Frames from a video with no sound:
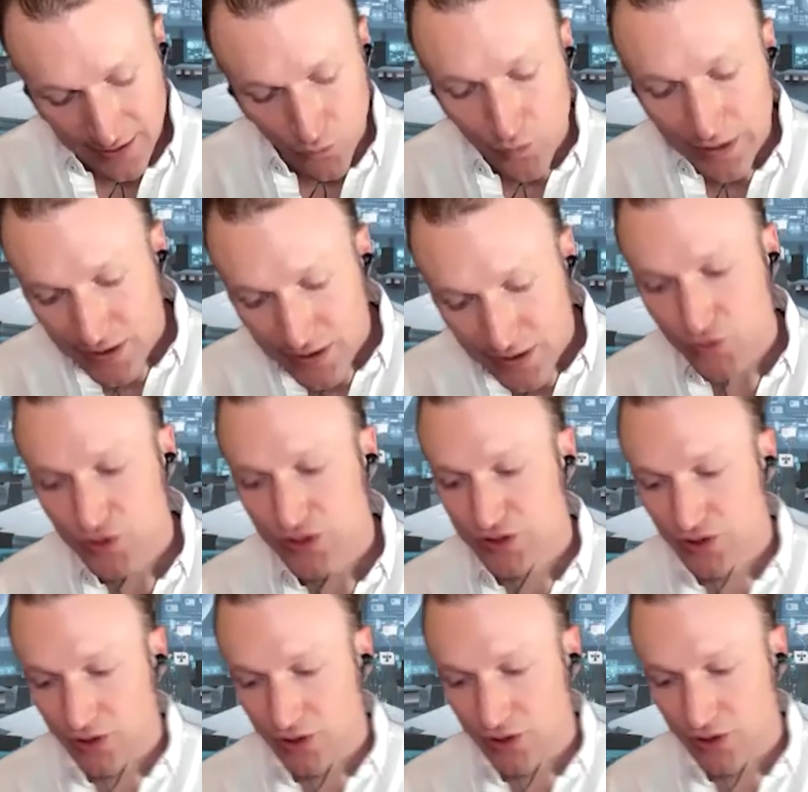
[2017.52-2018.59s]
when you
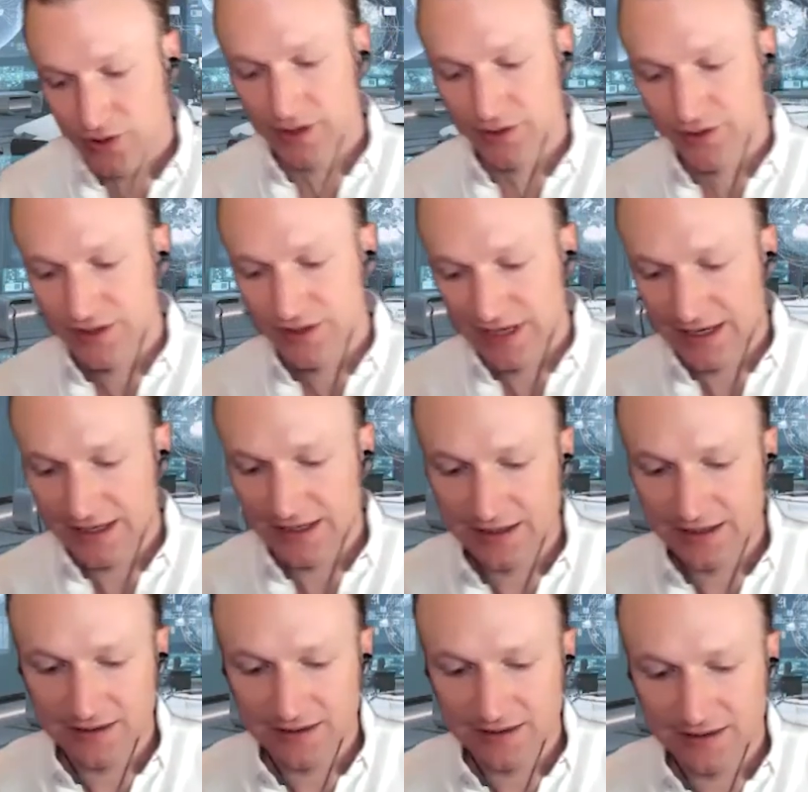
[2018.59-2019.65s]
start
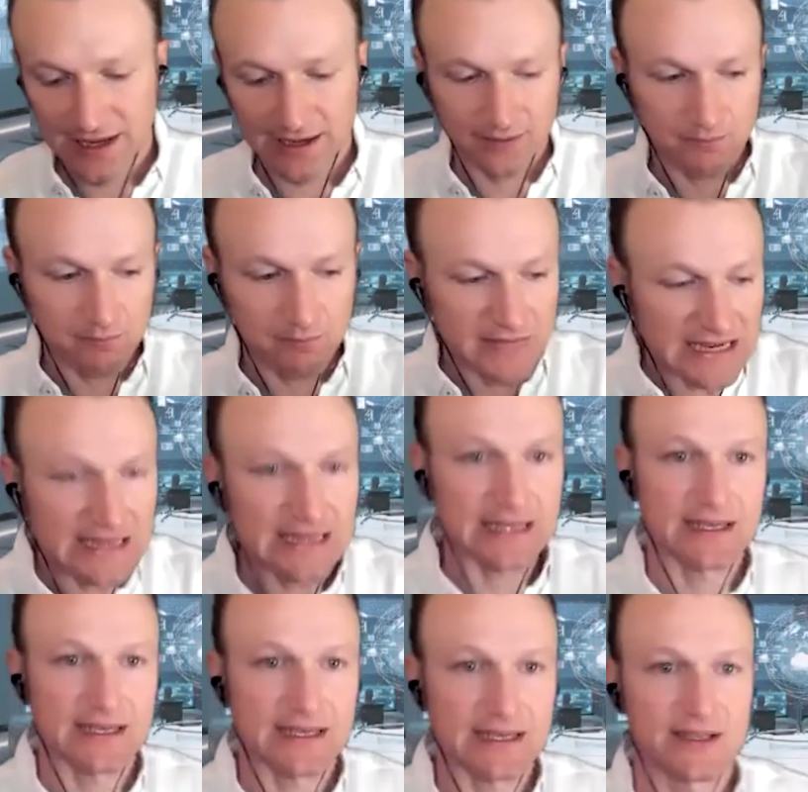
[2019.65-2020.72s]
understanding that
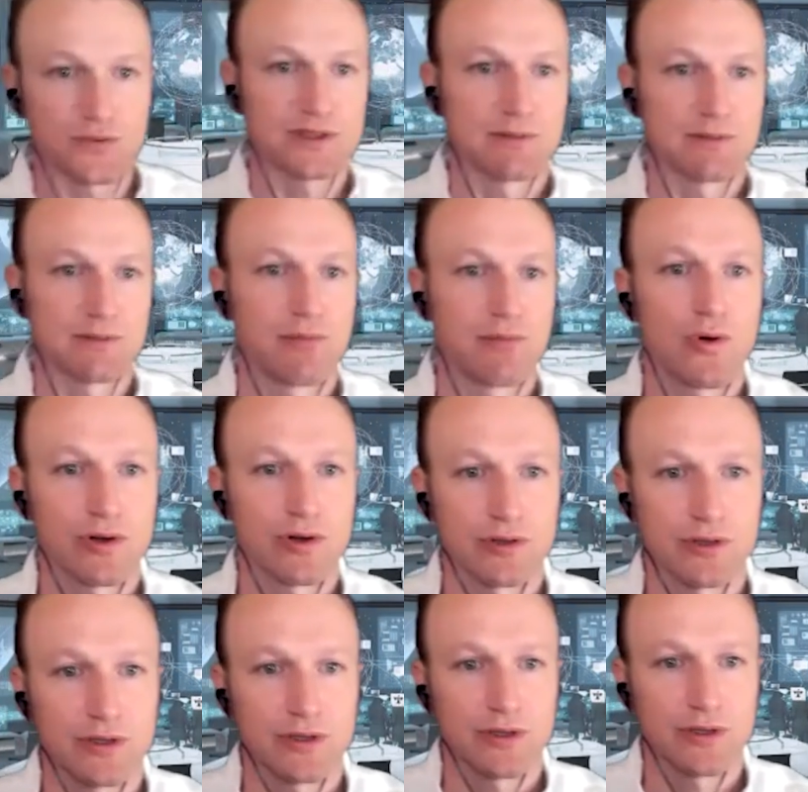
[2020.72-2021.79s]
meaning is what's
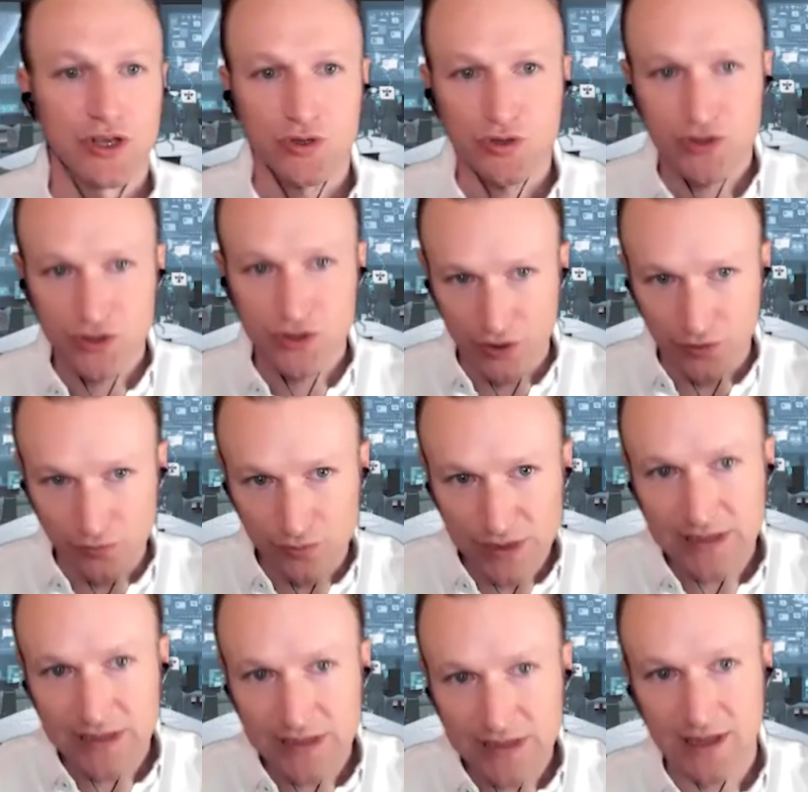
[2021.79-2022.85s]
important, you start
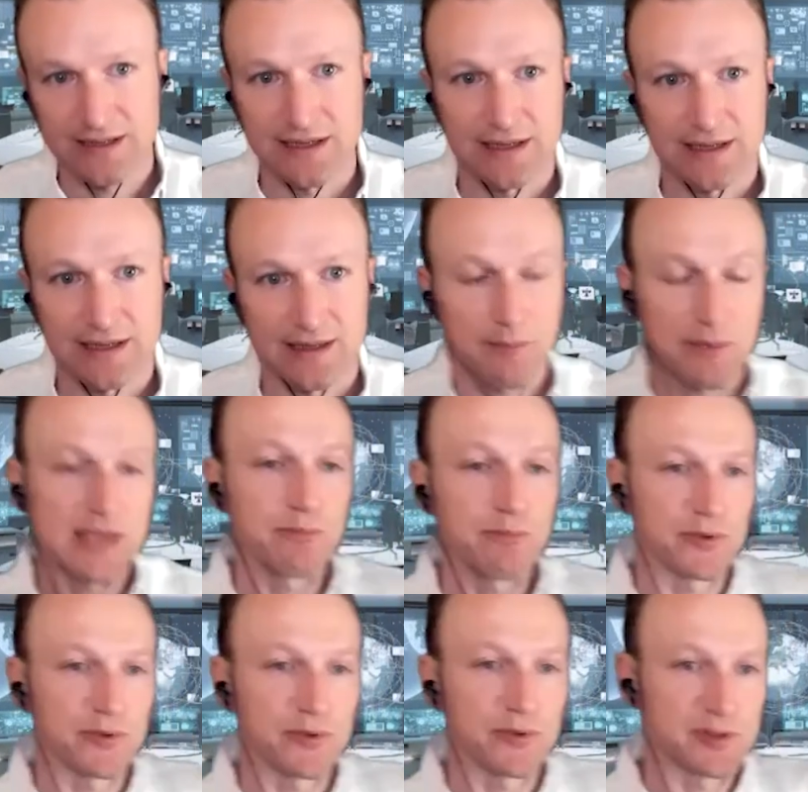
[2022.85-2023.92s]
realizing that
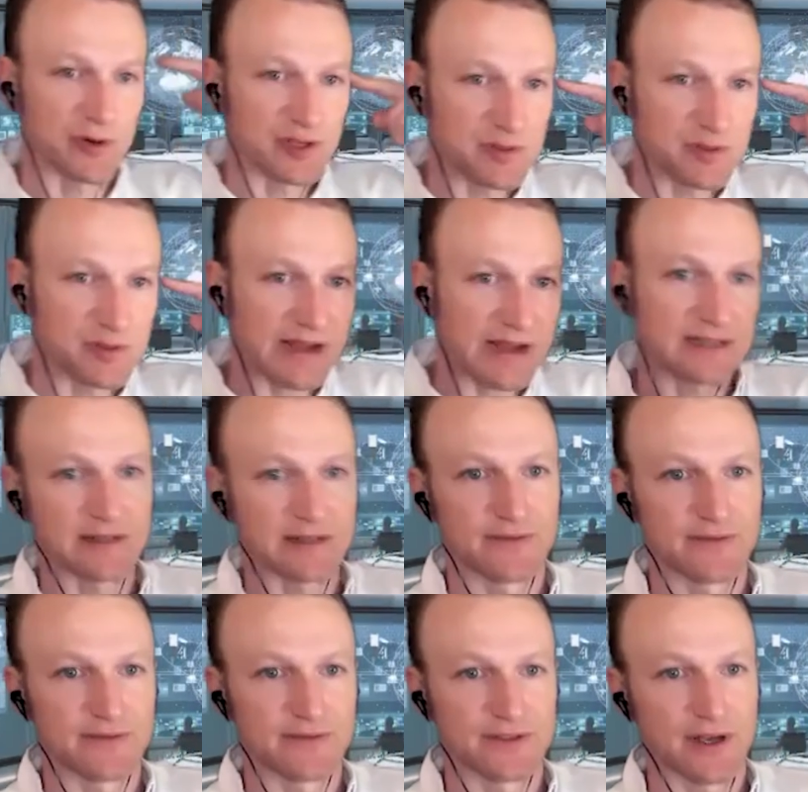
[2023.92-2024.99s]
people's
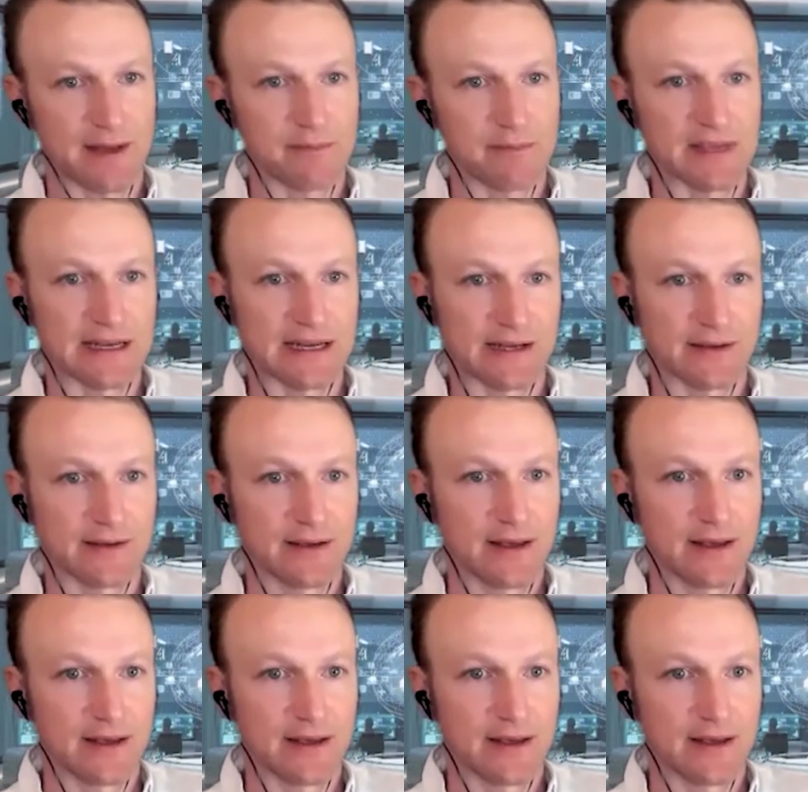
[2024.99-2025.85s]
perspectives on that meaning,